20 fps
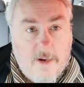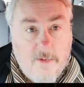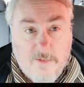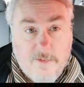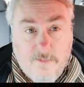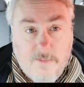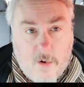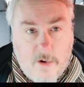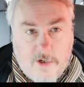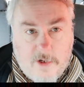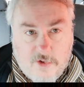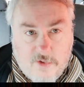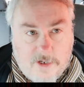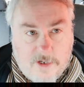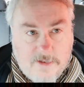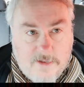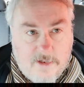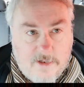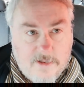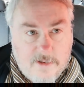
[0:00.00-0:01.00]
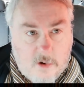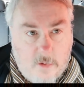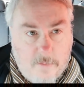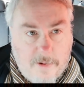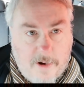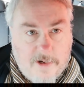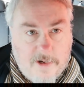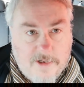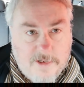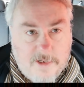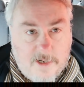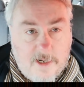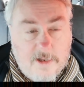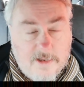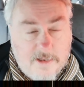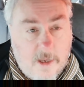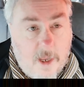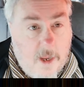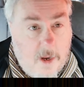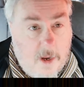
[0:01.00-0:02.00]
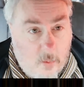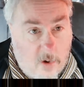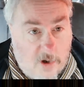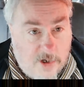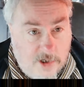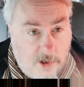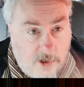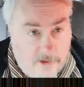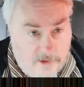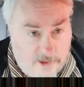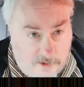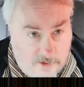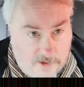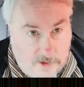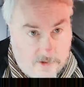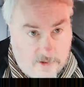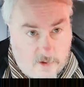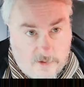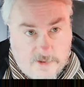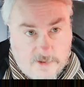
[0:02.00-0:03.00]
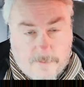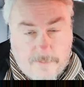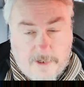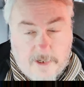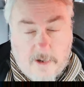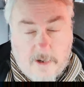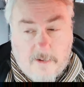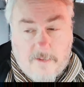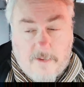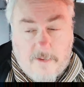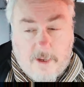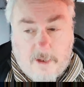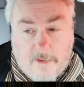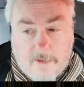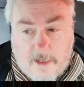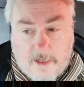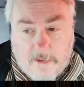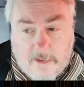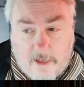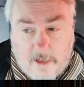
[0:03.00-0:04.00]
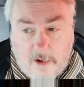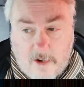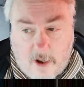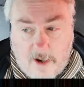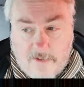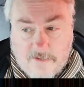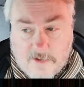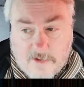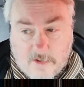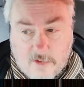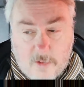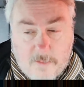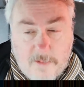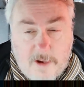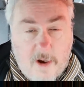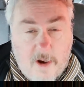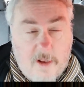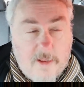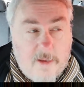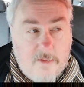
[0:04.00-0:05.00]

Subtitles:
And he was more interested in his own personality. You'll watch all these news stories will appear. The knives will come out.